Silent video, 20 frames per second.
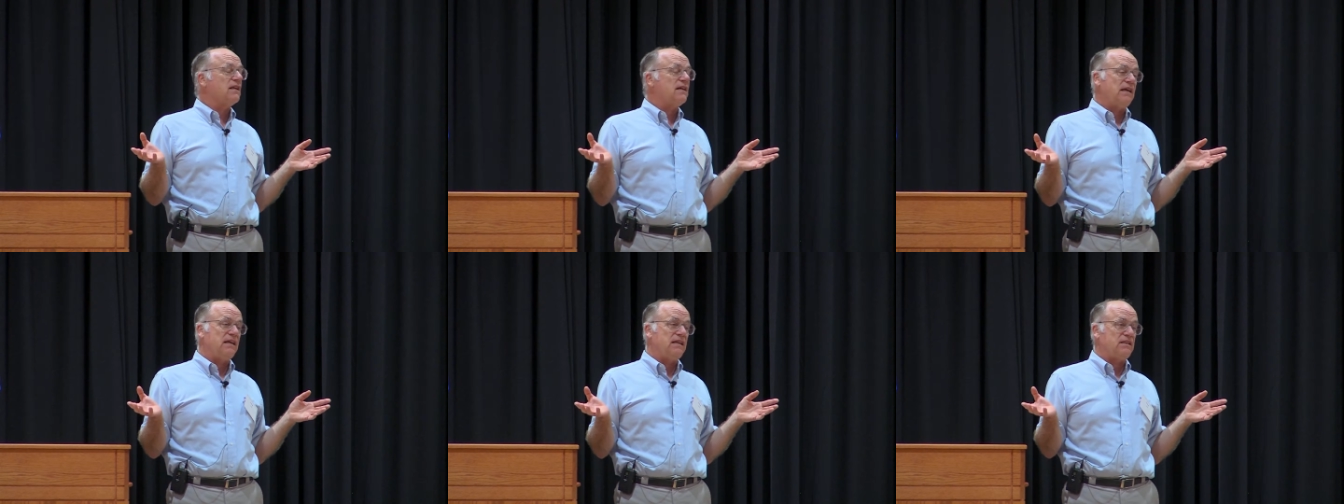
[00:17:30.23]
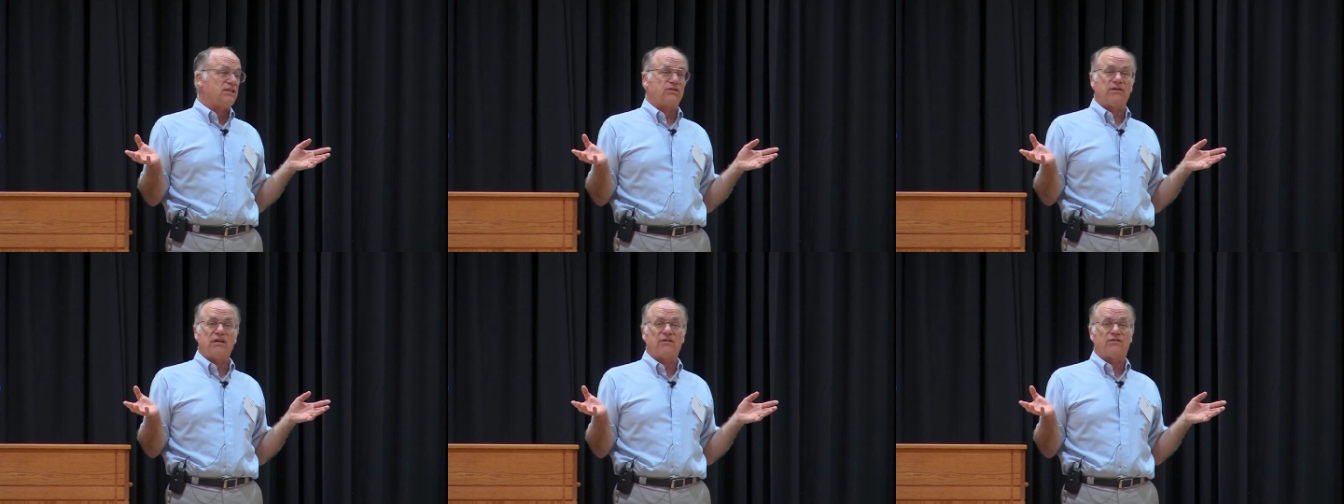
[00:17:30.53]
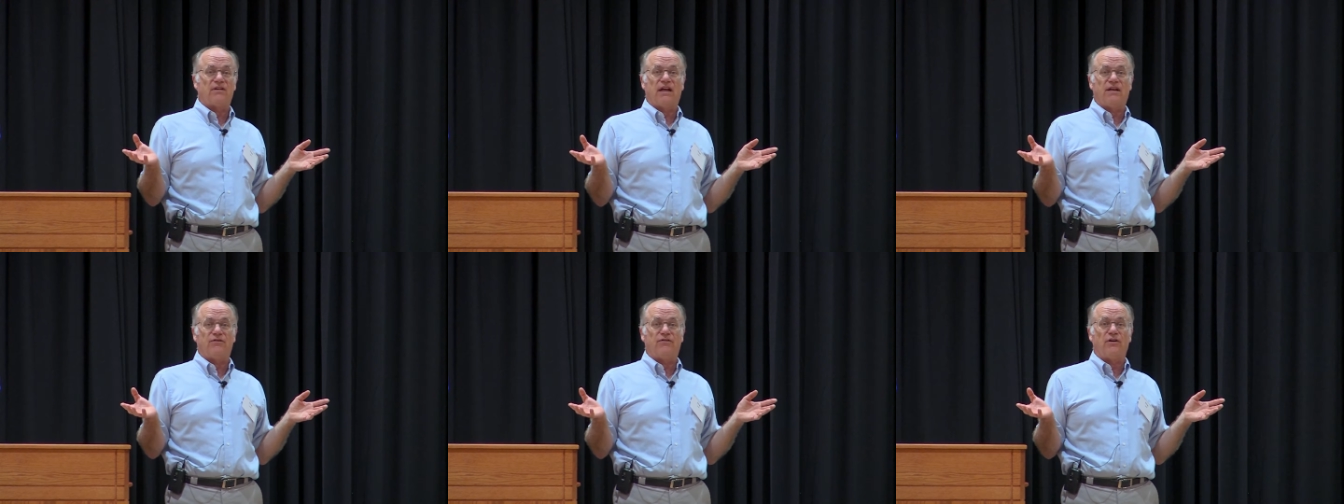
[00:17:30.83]
history of
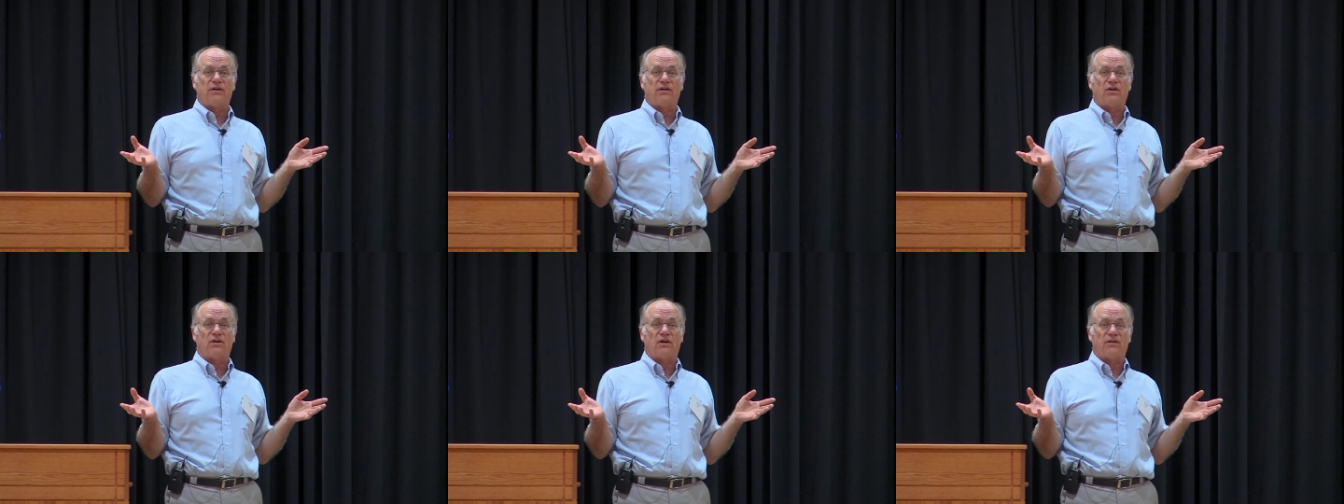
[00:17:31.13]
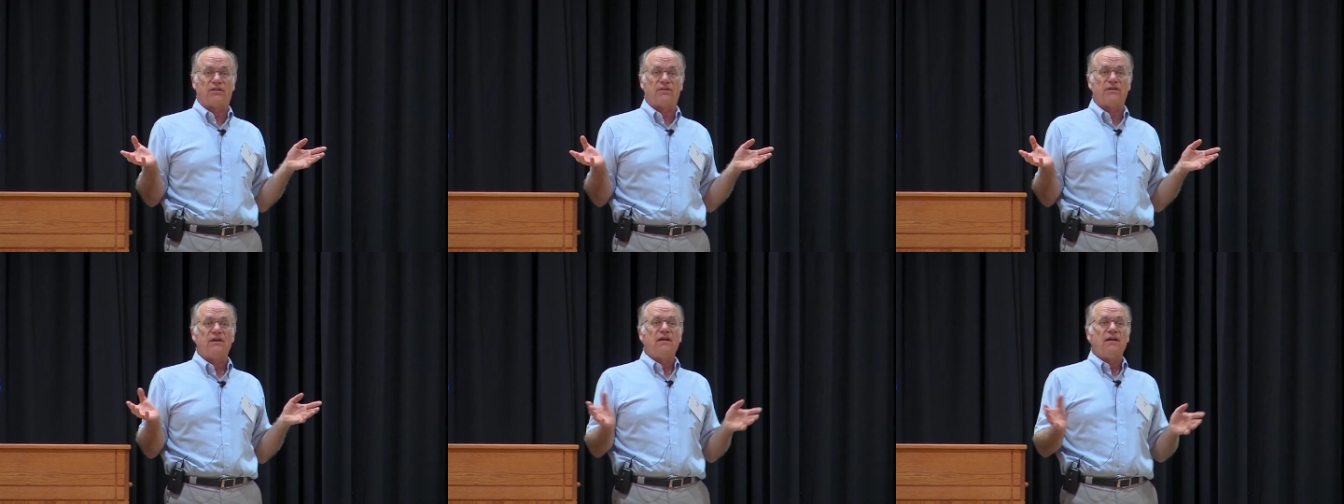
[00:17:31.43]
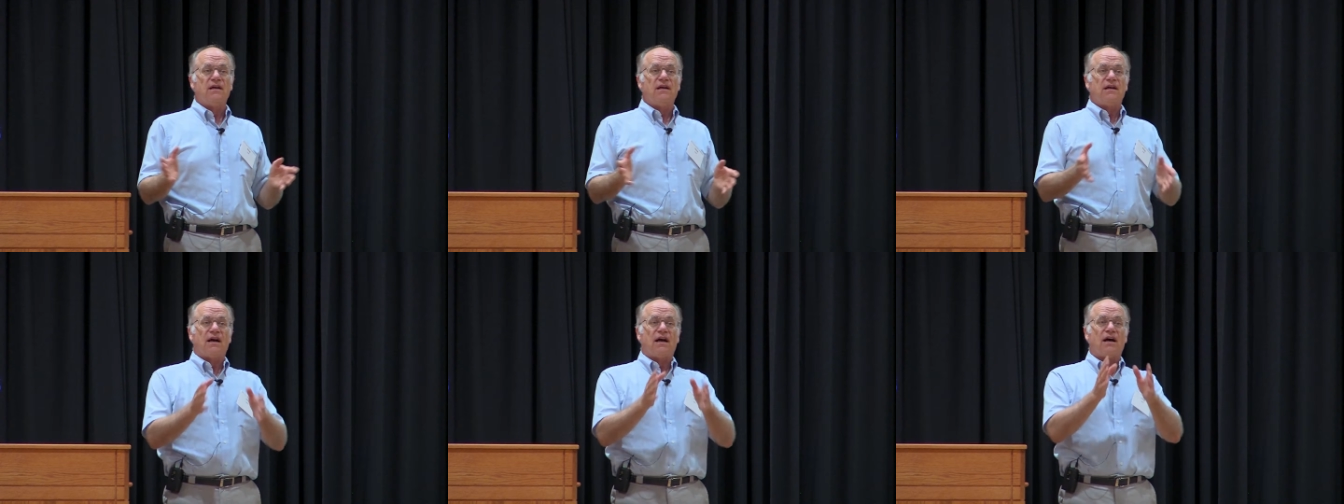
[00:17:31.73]
life on Earth,
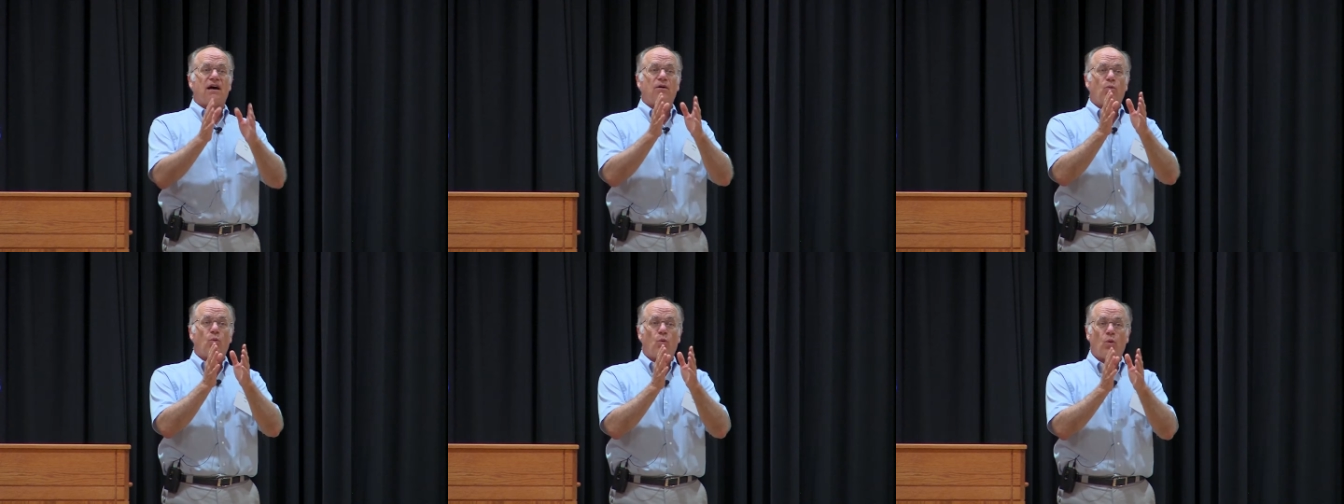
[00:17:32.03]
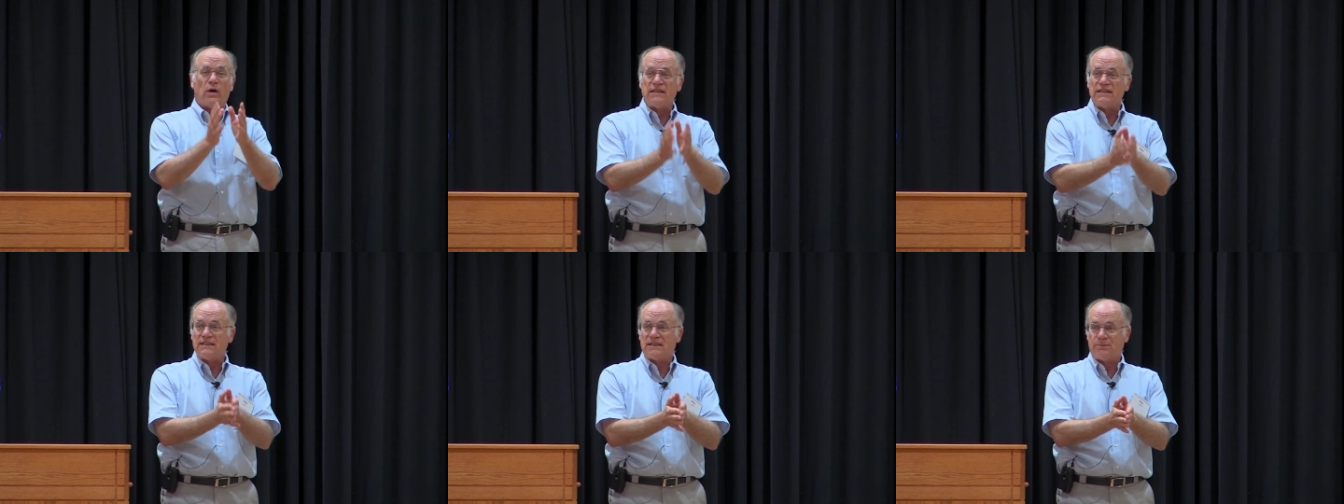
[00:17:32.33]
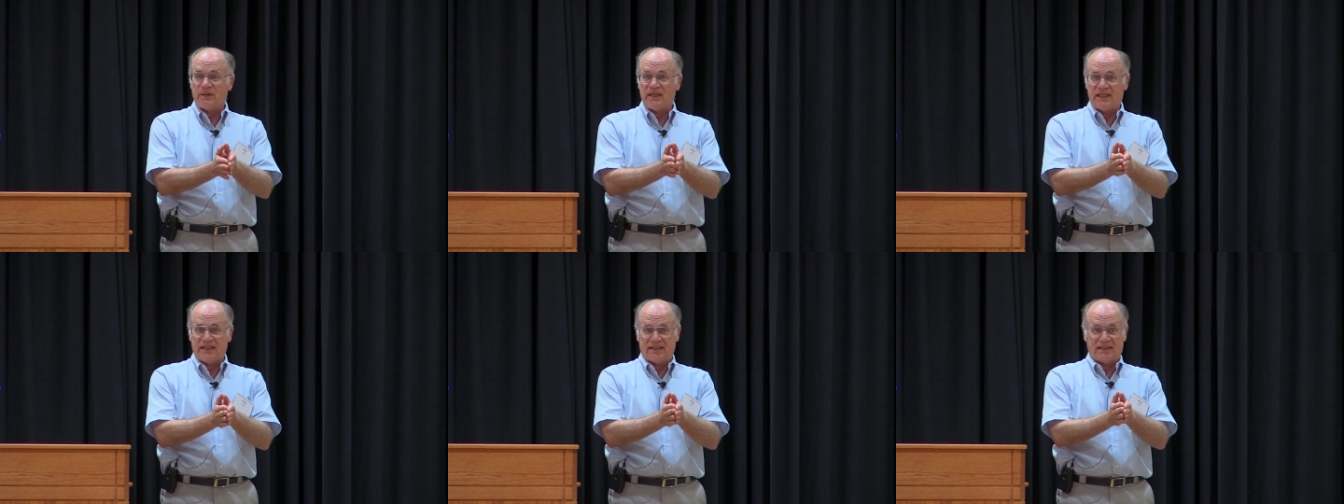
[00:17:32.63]
one
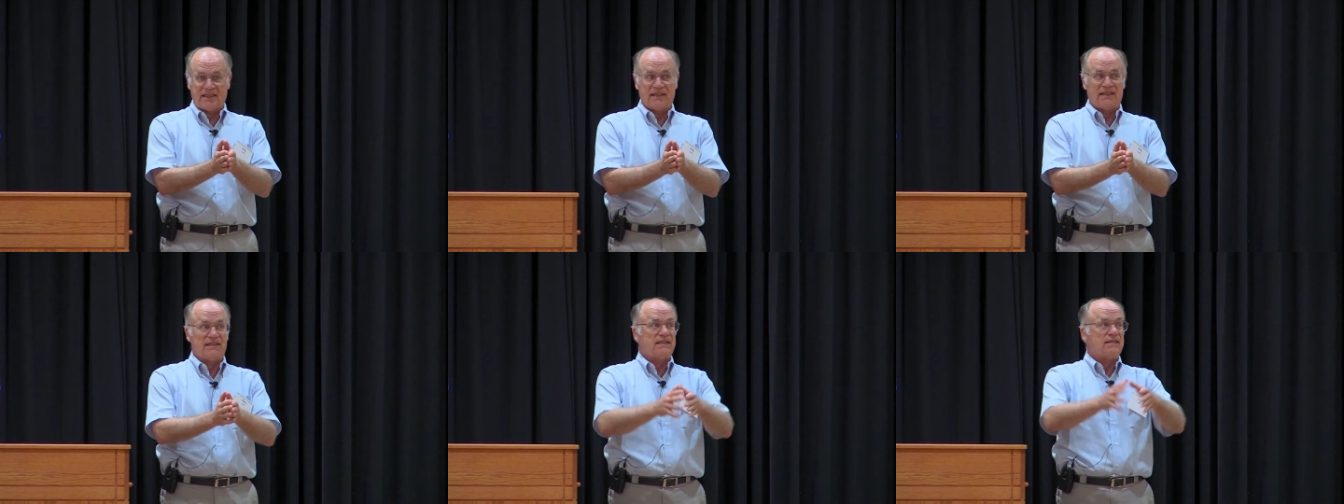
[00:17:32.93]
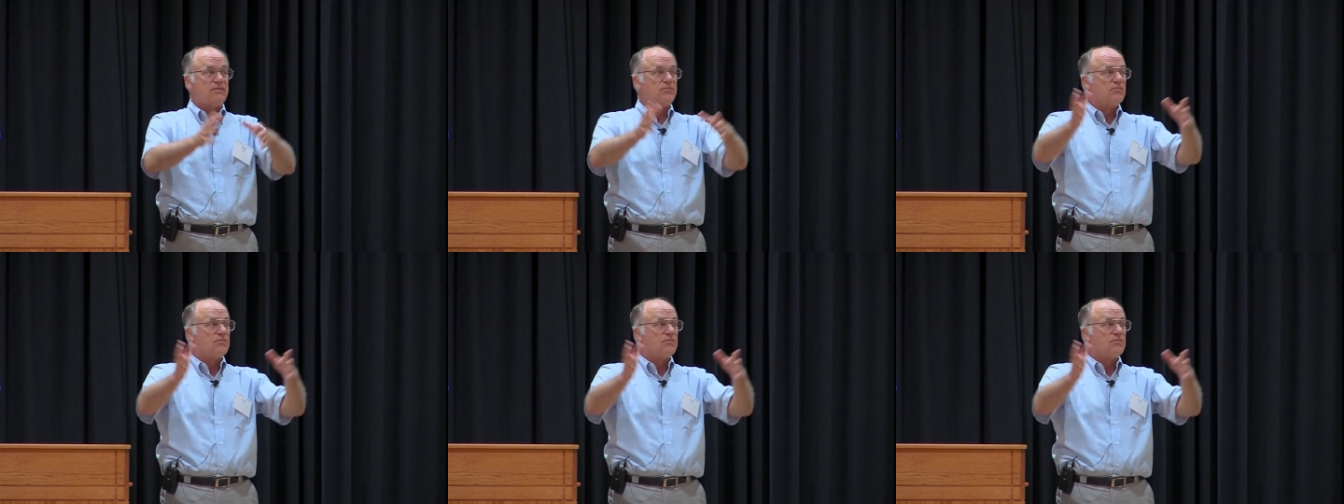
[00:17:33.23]
species,